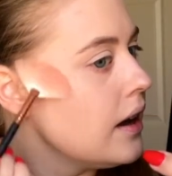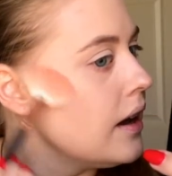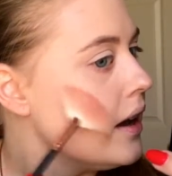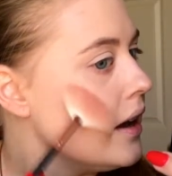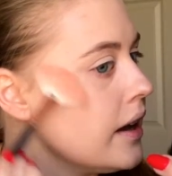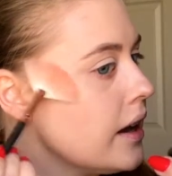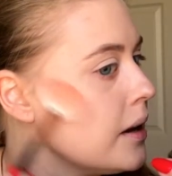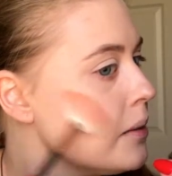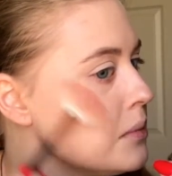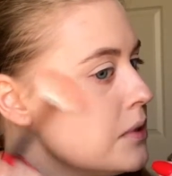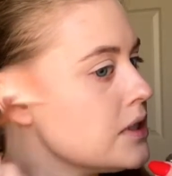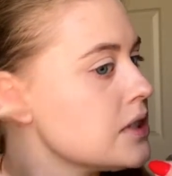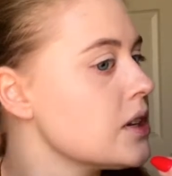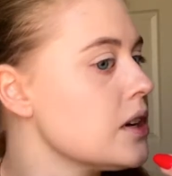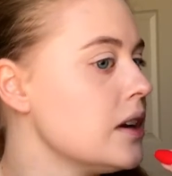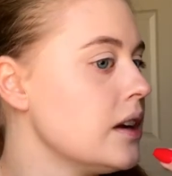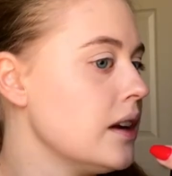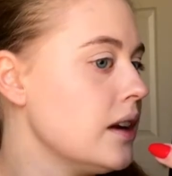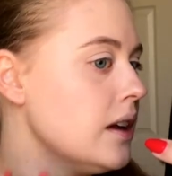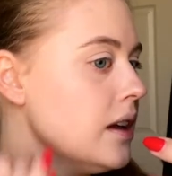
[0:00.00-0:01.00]
And I'm just
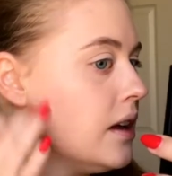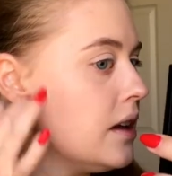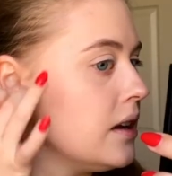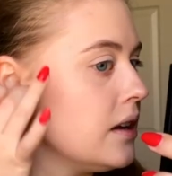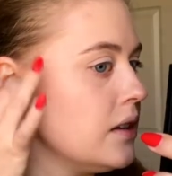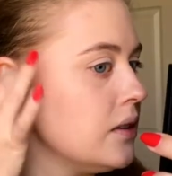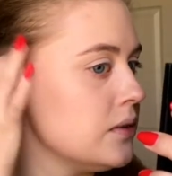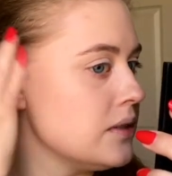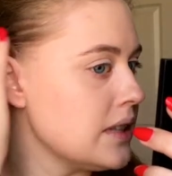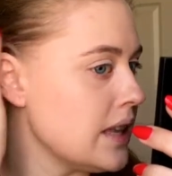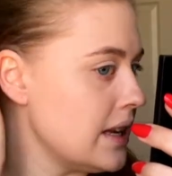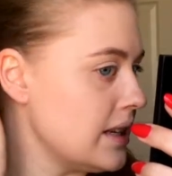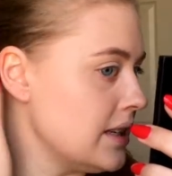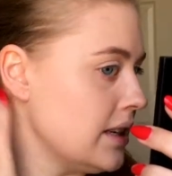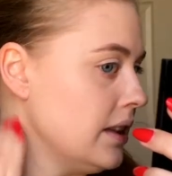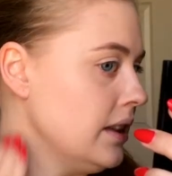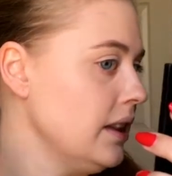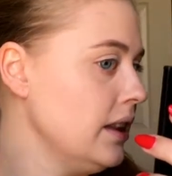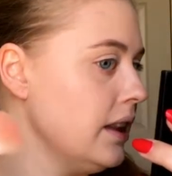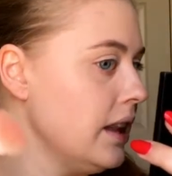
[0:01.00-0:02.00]
gonna use that
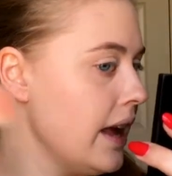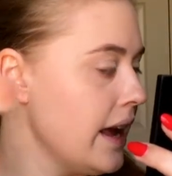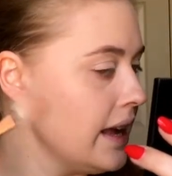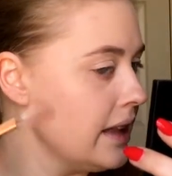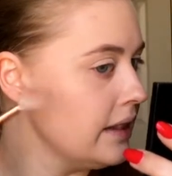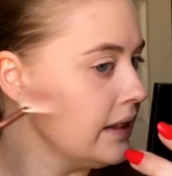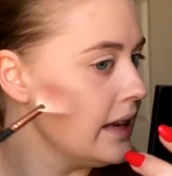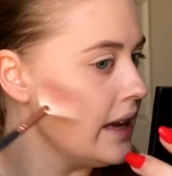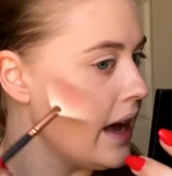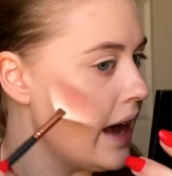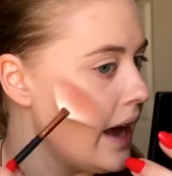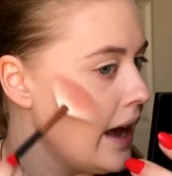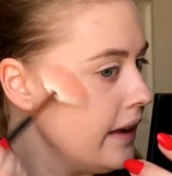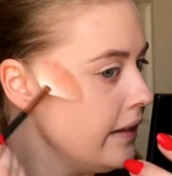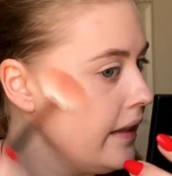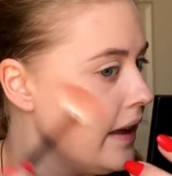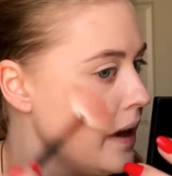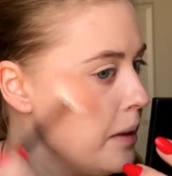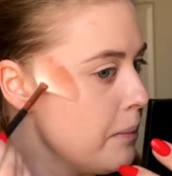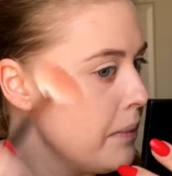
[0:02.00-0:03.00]
to lightly
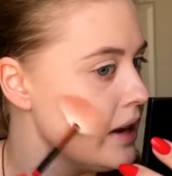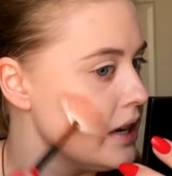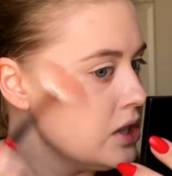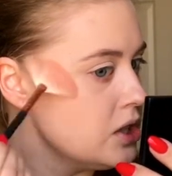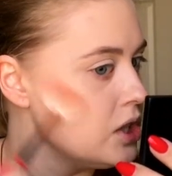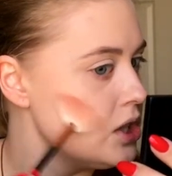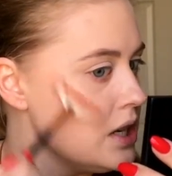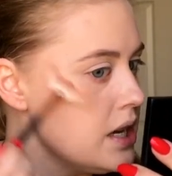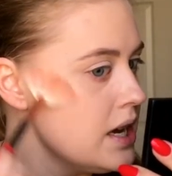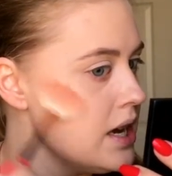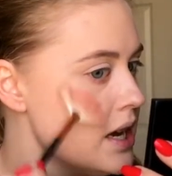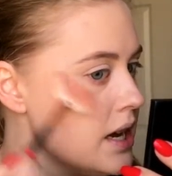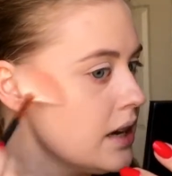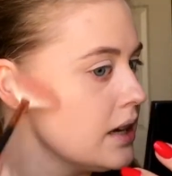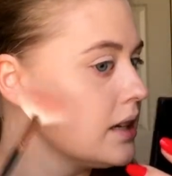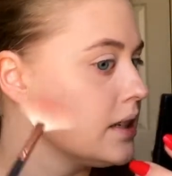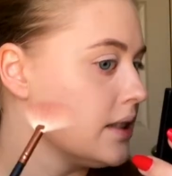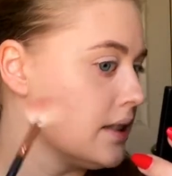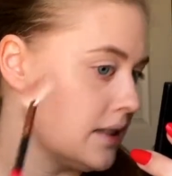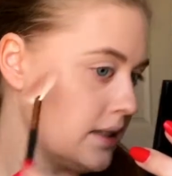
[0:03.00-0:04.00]
highlight my
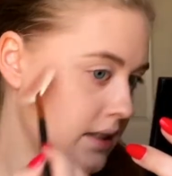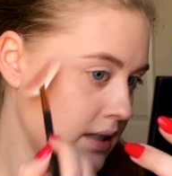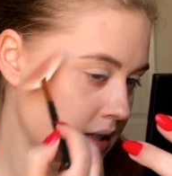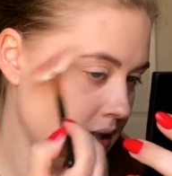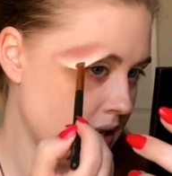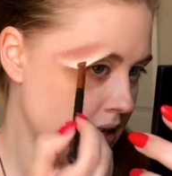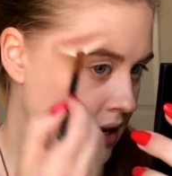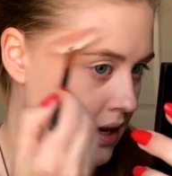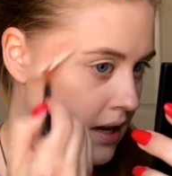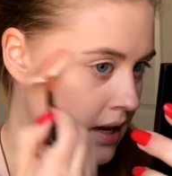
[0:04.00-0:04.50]
cheeks.